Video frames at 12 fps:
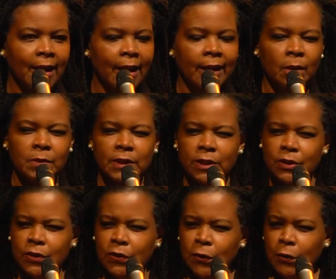And I was
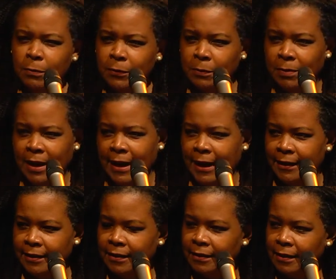consumed by
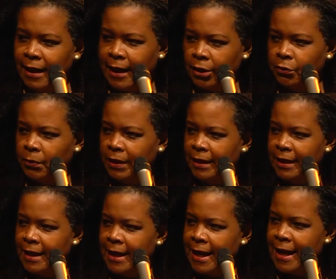it, actually.
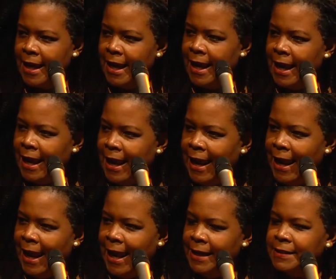
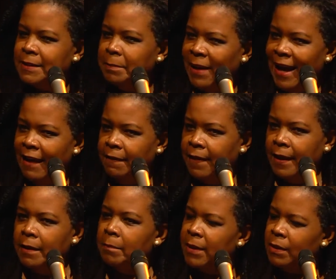And it's a bad
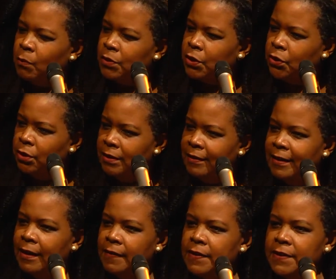thing, but it was a good
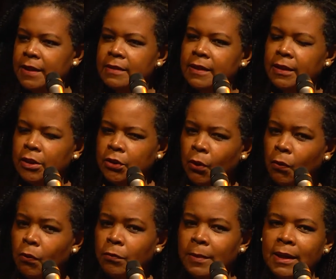thing in the sense that it
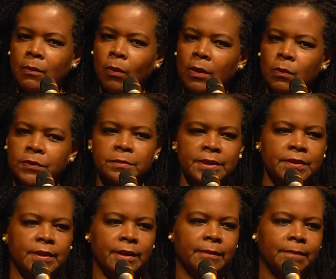told me what was
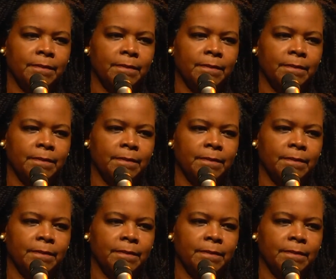missing.